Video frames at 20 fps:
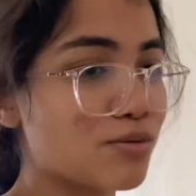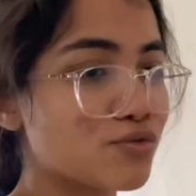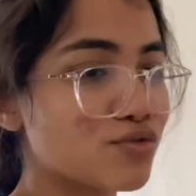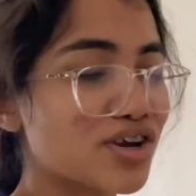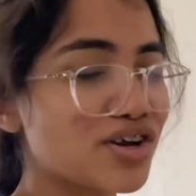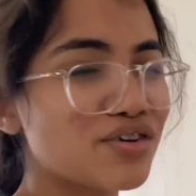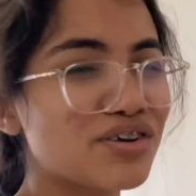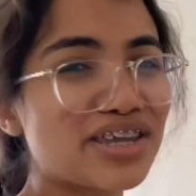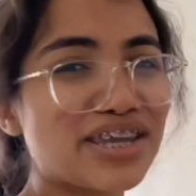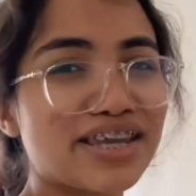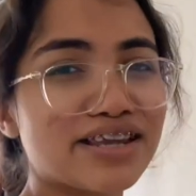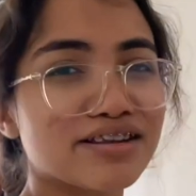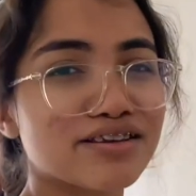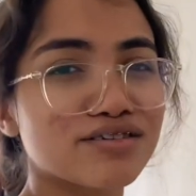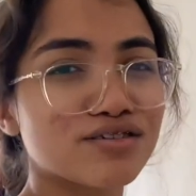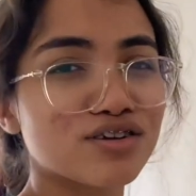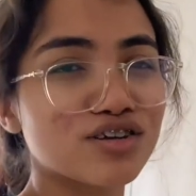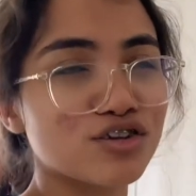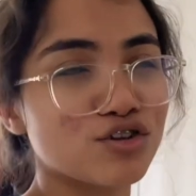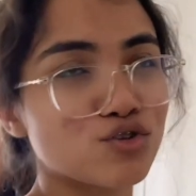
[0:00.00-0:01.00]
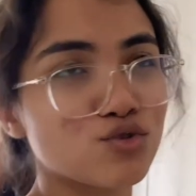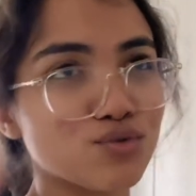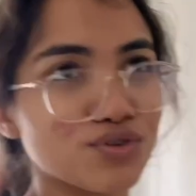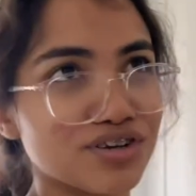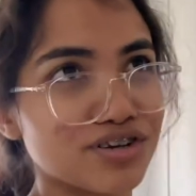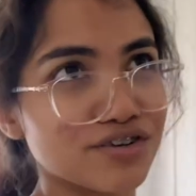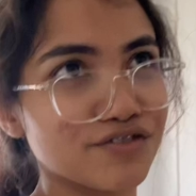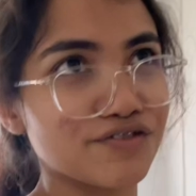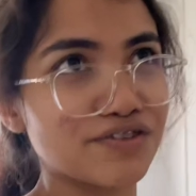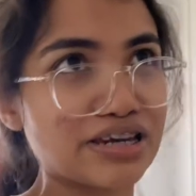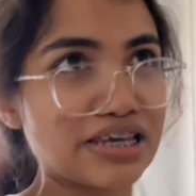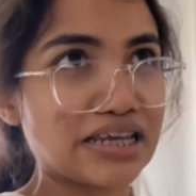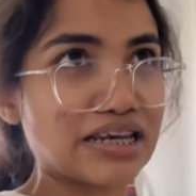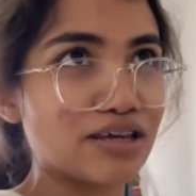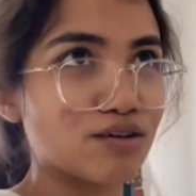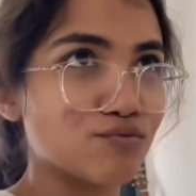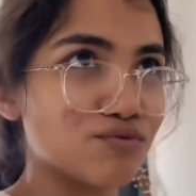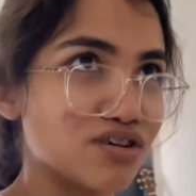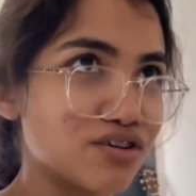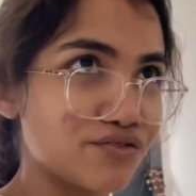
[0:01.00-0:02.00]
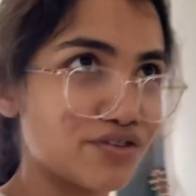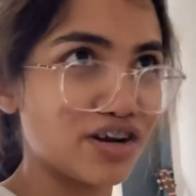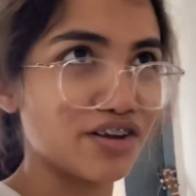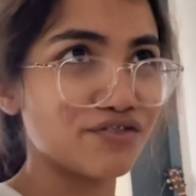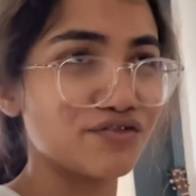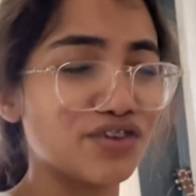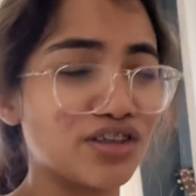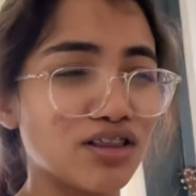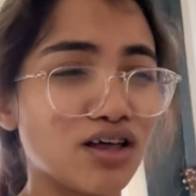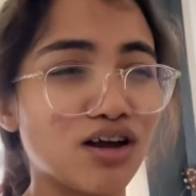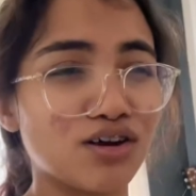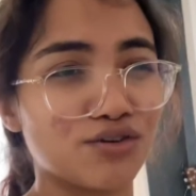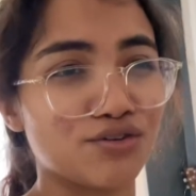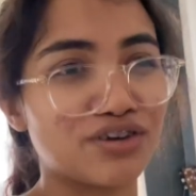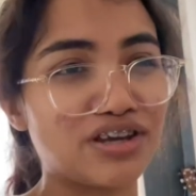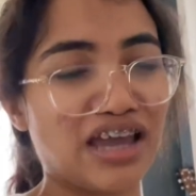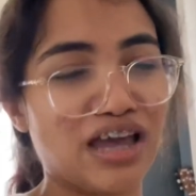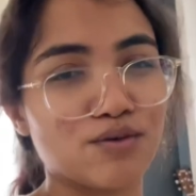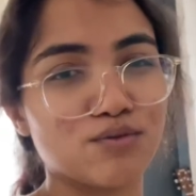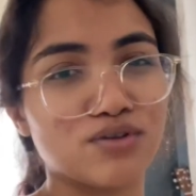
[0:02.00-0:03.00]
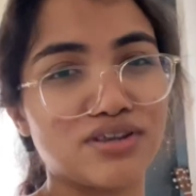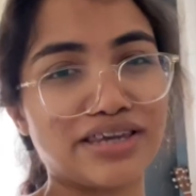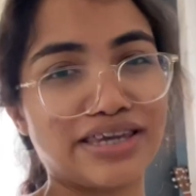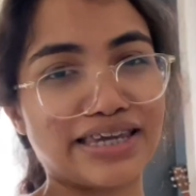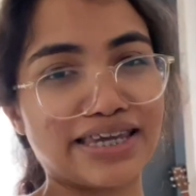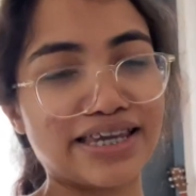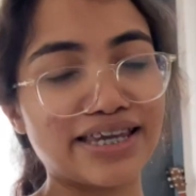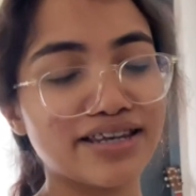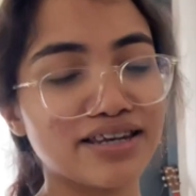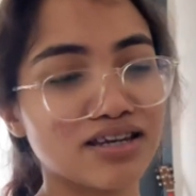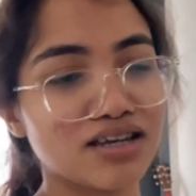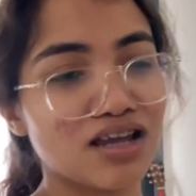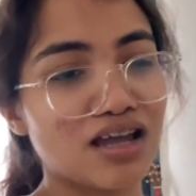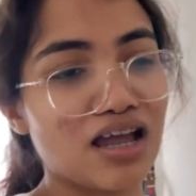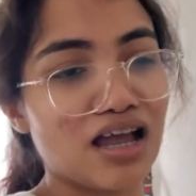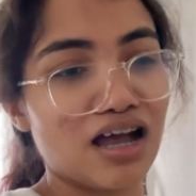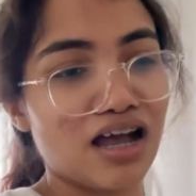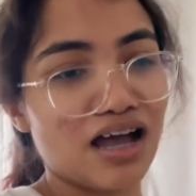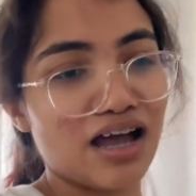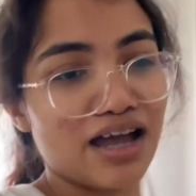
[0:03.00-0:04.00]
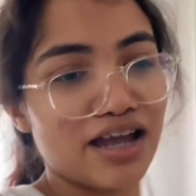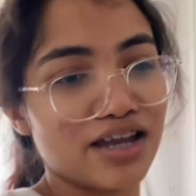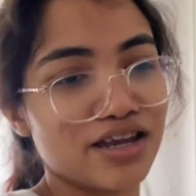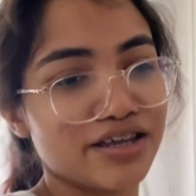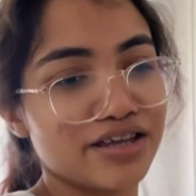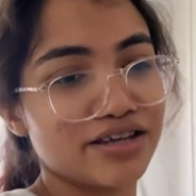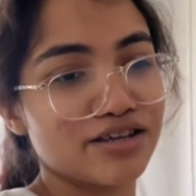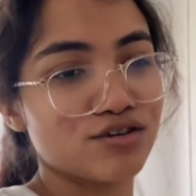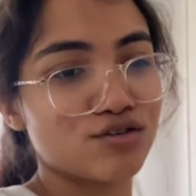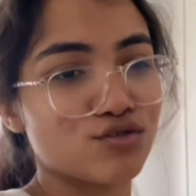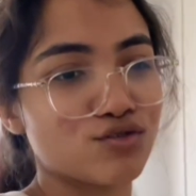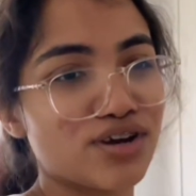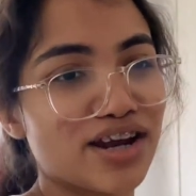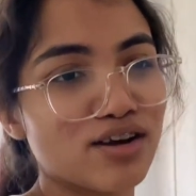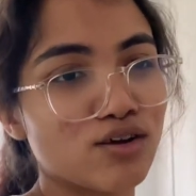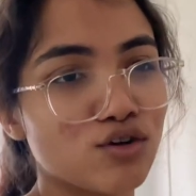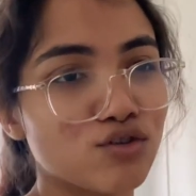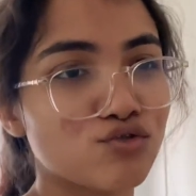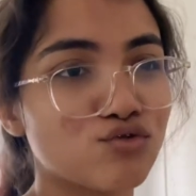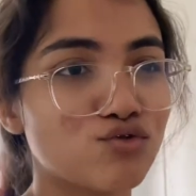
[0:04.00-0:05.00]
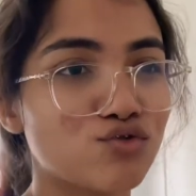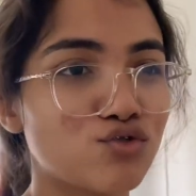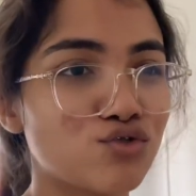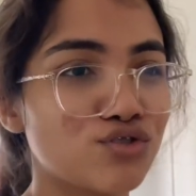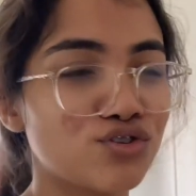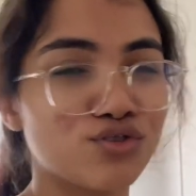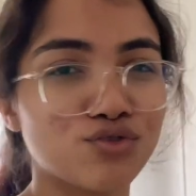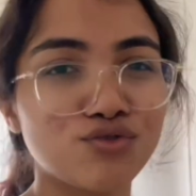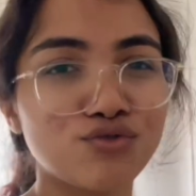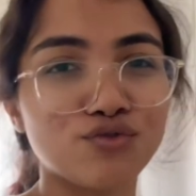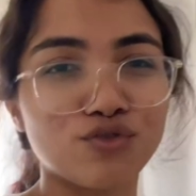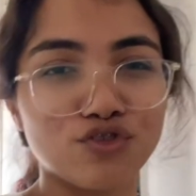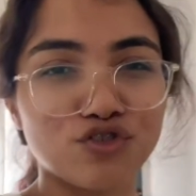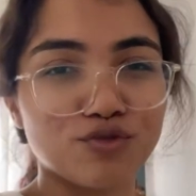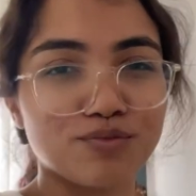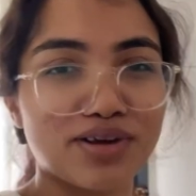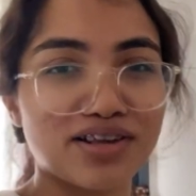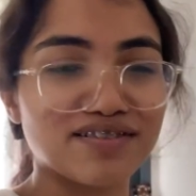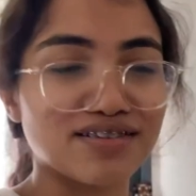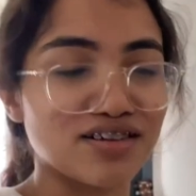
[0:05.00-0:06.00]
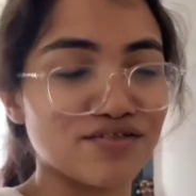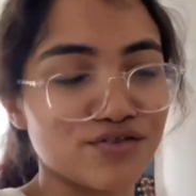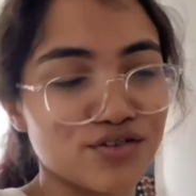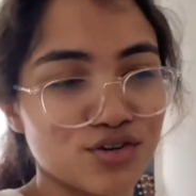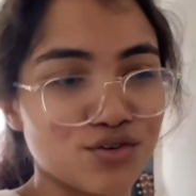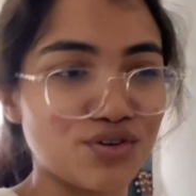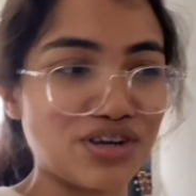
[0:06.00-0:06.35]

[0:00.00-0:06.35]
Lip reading: trying to eat intuitively. Like whenever I feel hungry, I will eat. I try not to, you know, force myself into